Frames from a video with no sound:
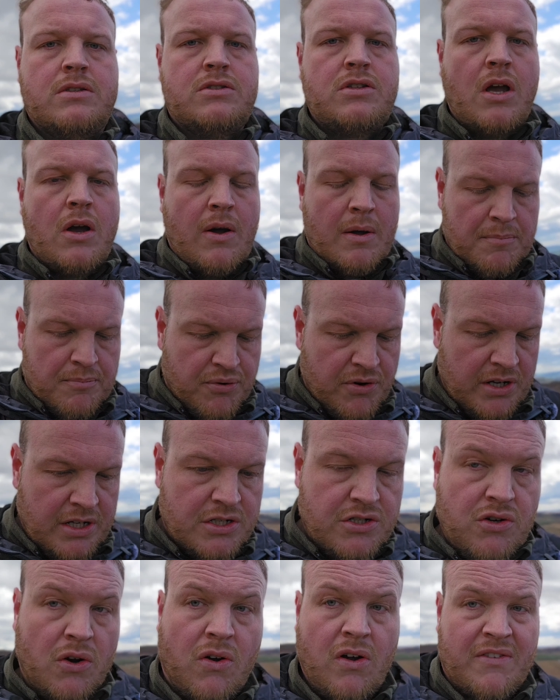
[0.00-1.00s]
So I'm
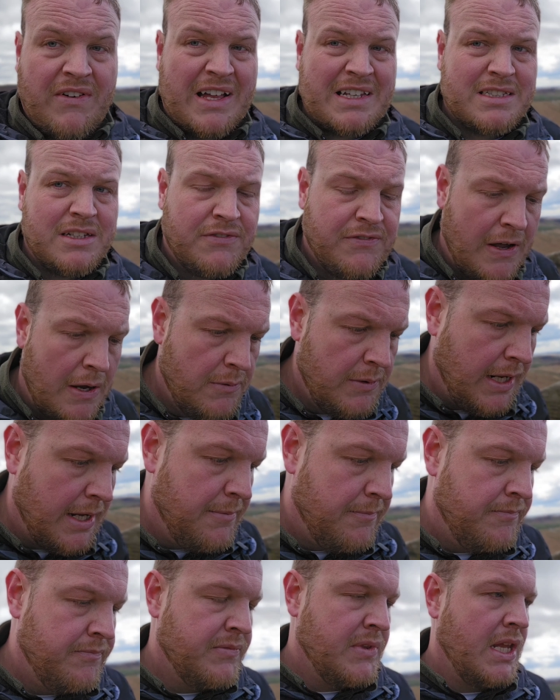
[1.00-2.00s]
pretty sure I've actually found
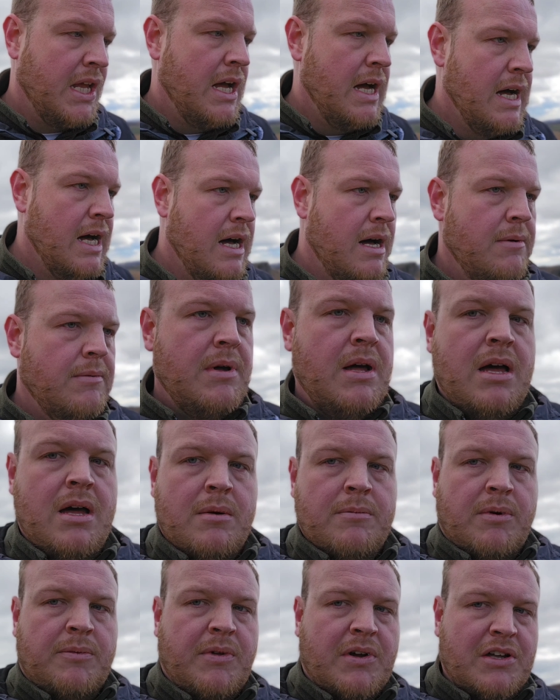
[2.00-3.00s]
it. Um,
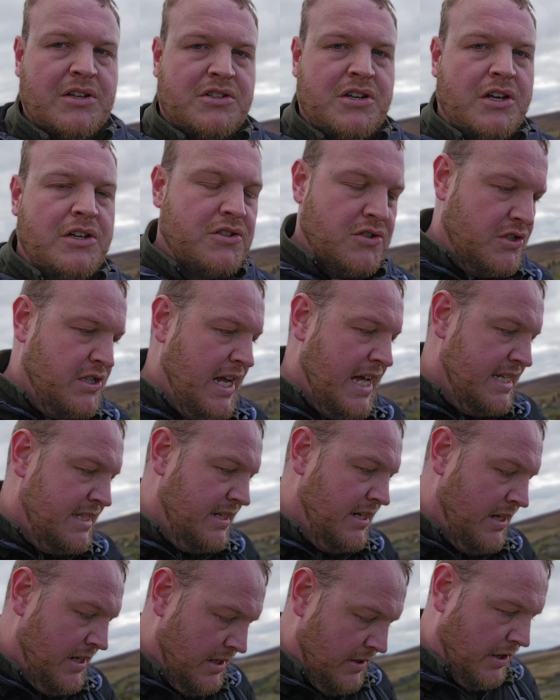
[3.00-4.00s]
I'm not going to show you just
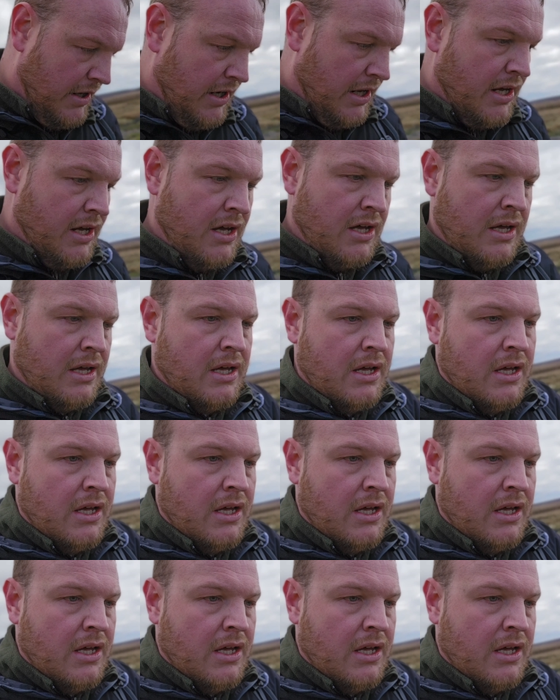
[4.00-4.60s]
yet. I'm going to